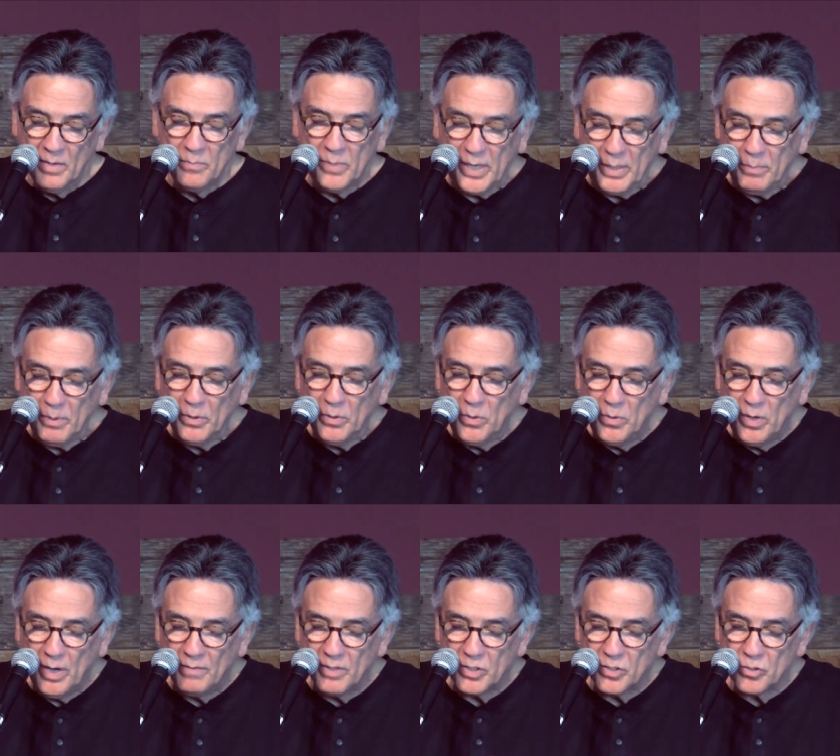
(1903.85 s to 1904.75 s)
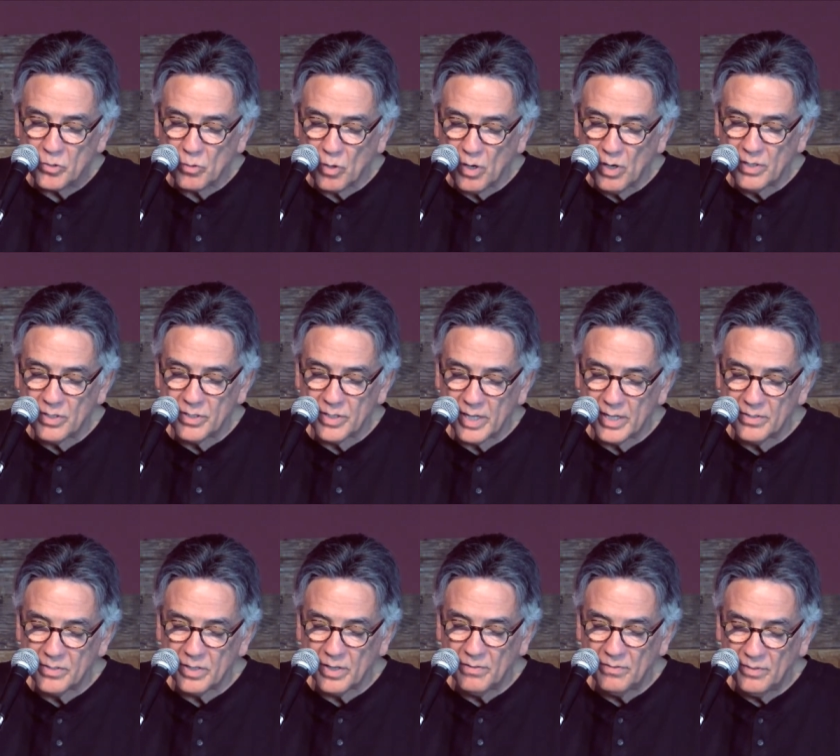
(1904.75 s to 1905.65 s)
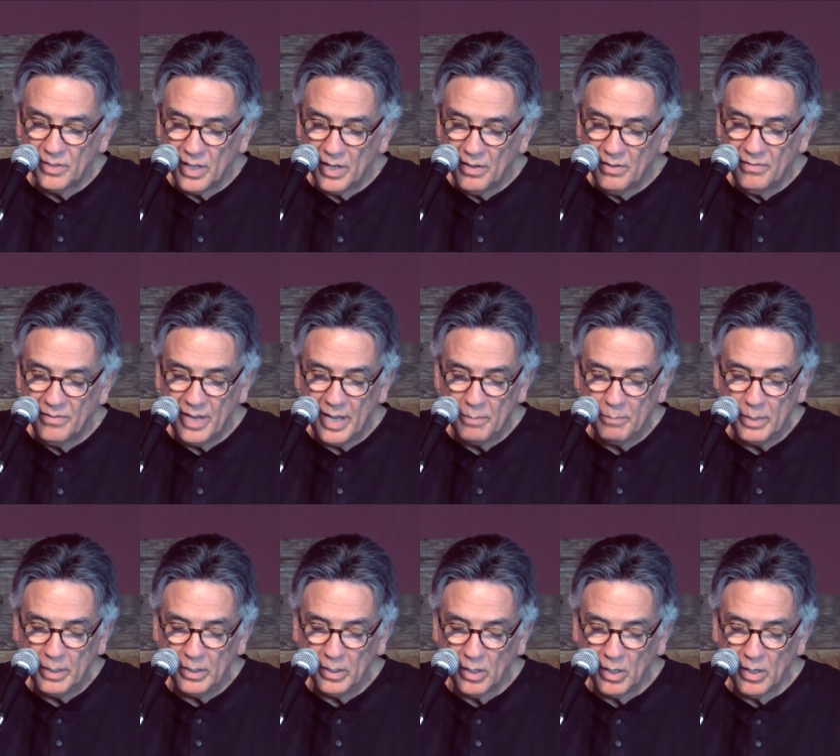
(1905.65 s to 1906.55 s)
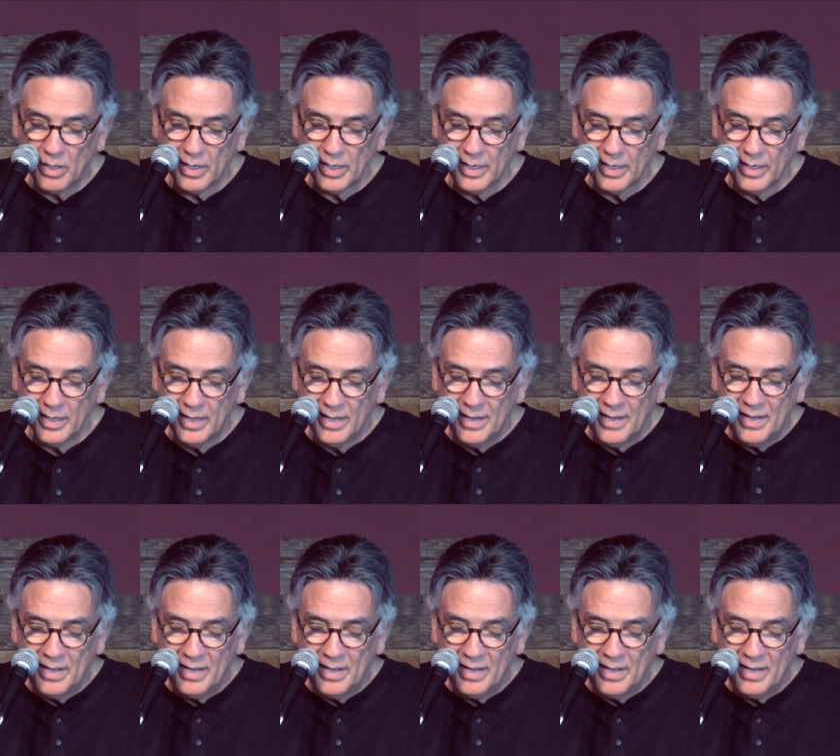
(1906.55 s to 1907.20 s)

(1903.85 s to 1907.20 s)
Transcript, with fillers: People who have a strong sense of love and belonging